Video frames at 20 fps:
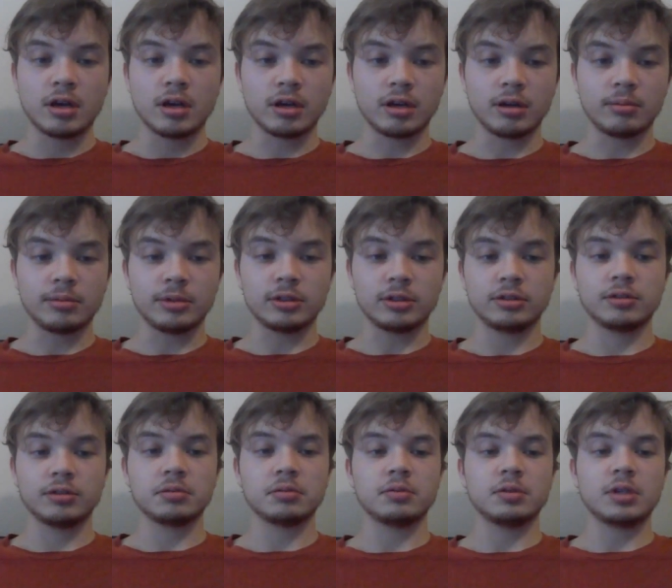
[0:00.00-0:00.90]

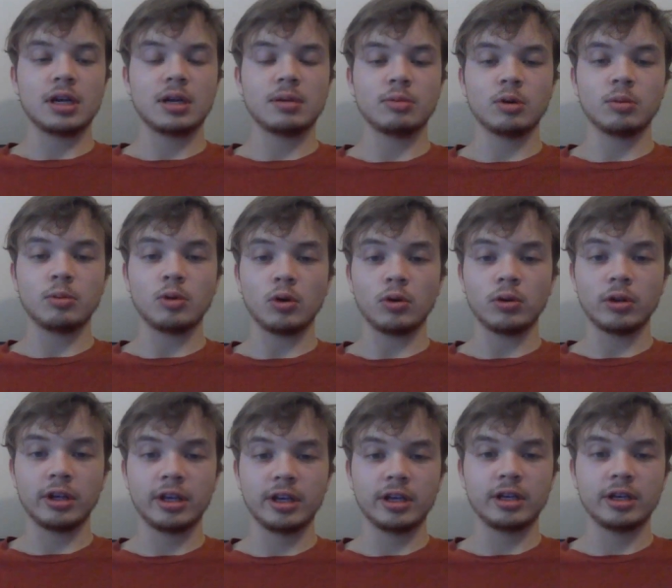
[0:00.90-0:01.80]
There's
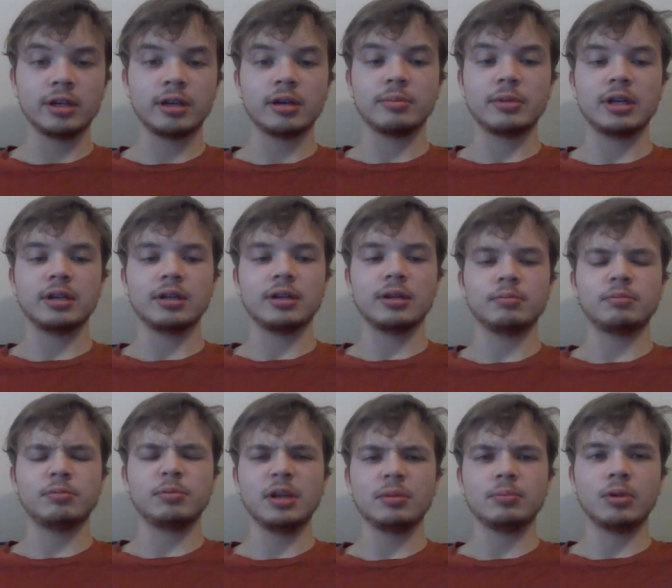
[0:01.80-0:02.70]
cyberbullying. I mean, a
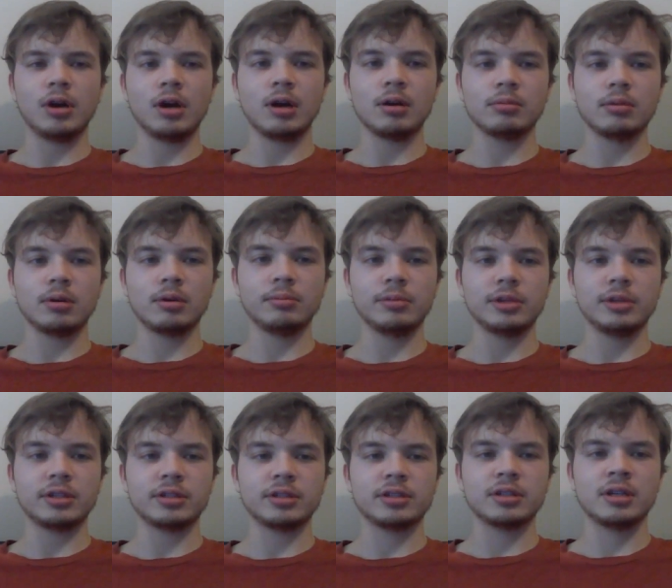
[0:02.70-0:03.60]
big problem
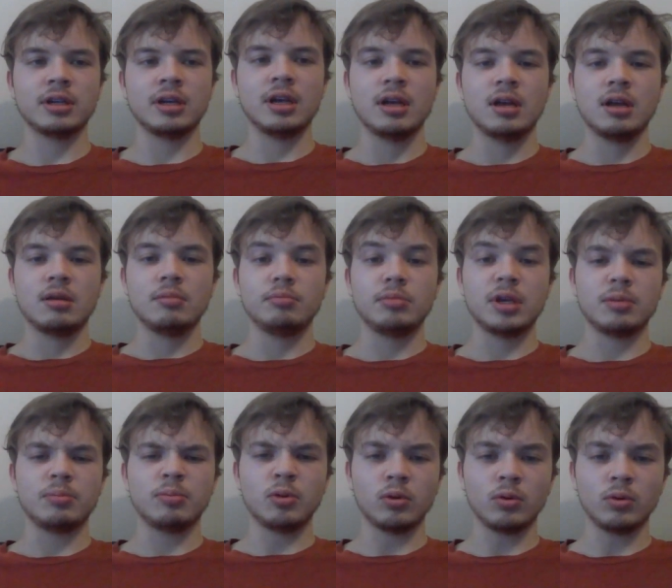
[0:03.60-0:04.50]
is
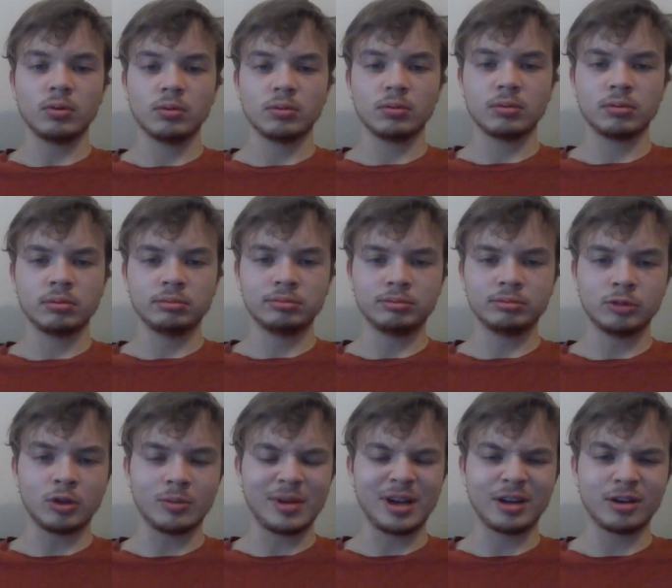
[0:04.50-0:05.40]
people,
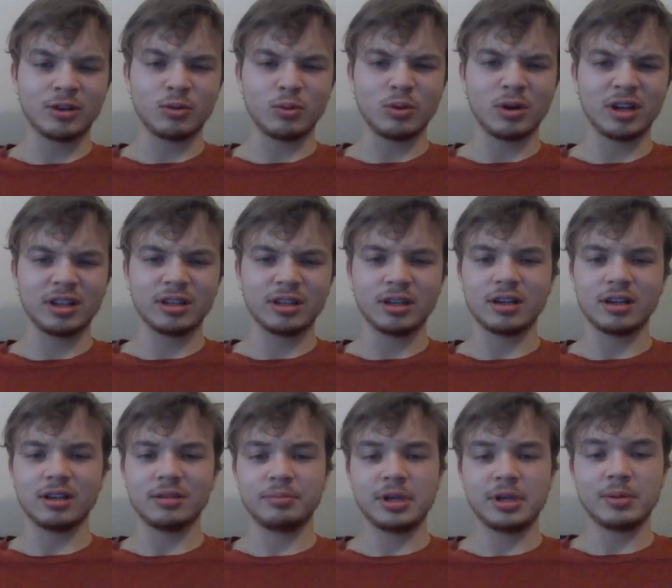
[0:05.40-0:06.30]
no matter
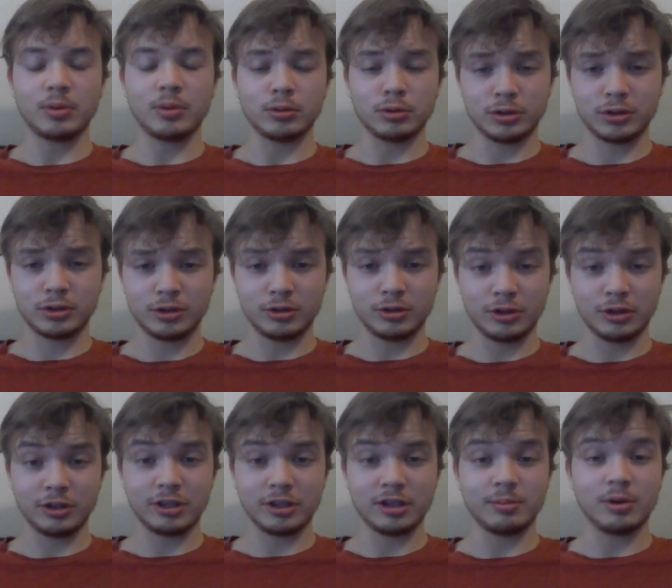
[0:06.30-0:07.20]
what, people is
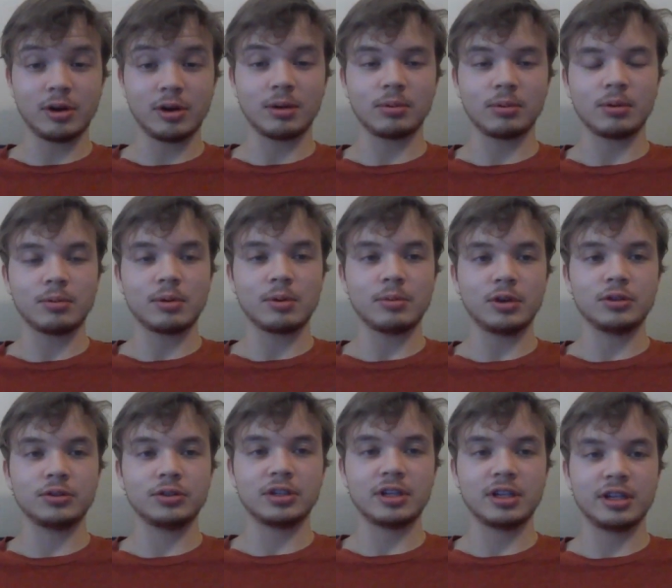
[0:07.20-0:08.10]
usually a problem on
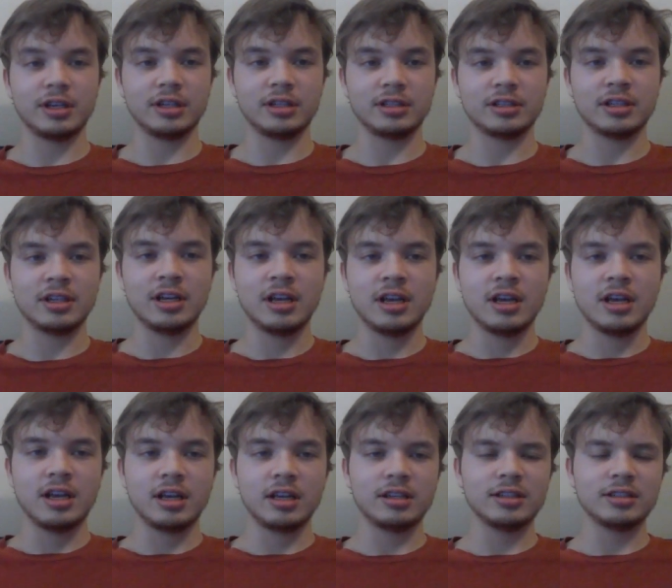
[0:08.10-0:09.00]
most things.
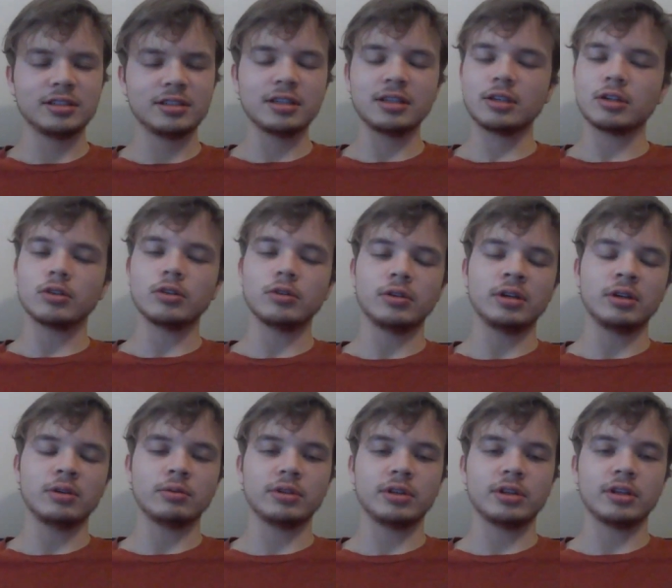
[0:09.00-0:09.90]
And this
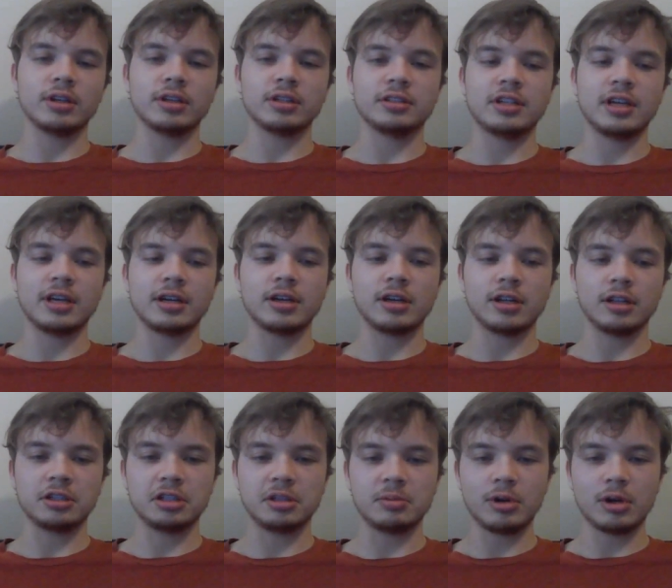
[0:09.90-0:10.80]
including with the
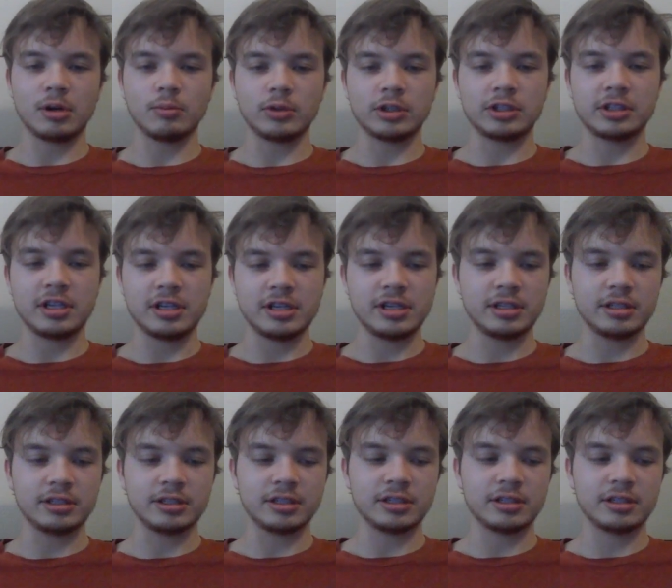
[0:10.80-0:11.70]
technology problem with
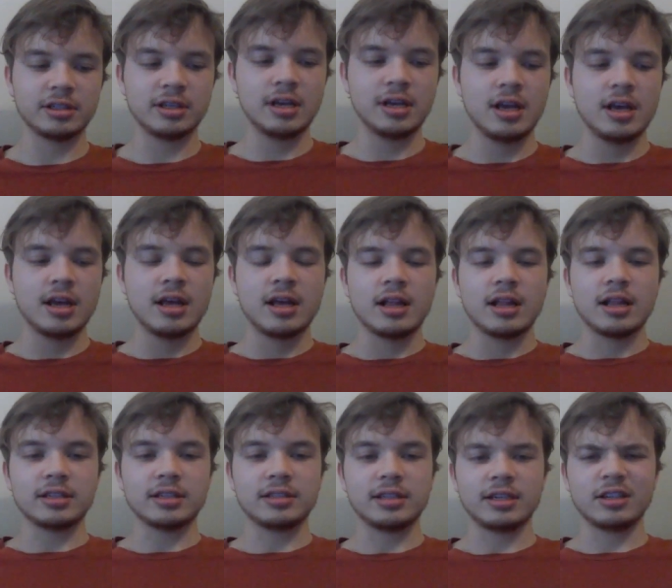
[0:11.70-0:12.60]
teens is,
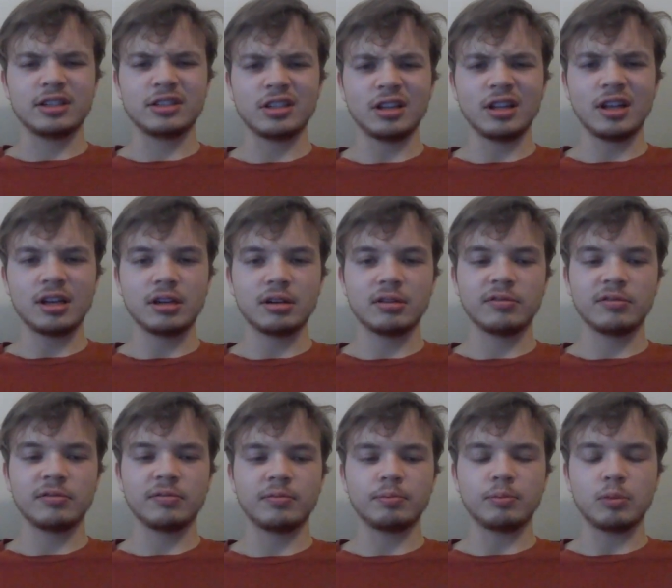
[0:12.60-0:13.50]
like I said, there's a lot
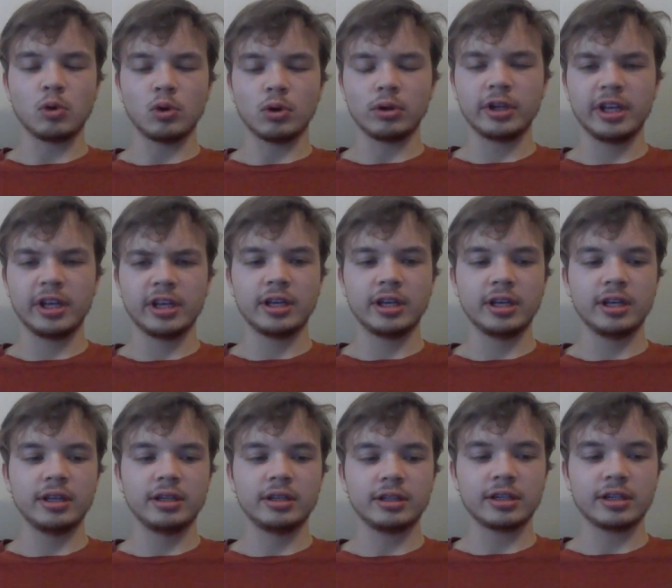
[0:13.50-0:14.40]
of
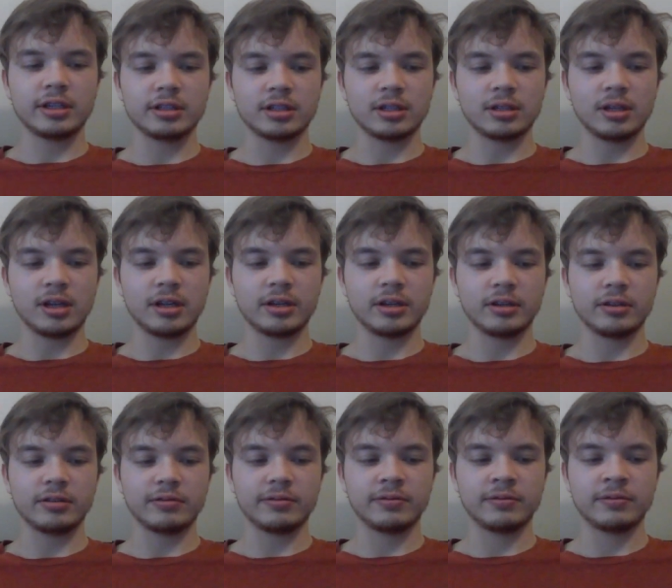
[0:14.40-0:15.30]
bullying. There's a lot
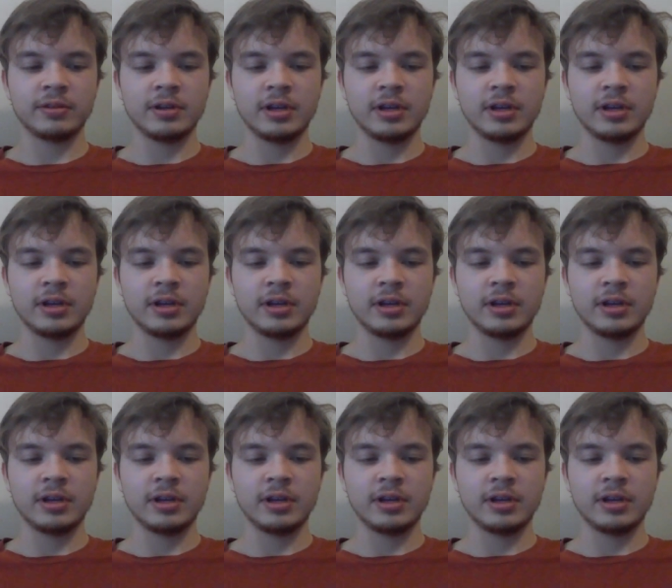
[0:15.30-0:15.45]
of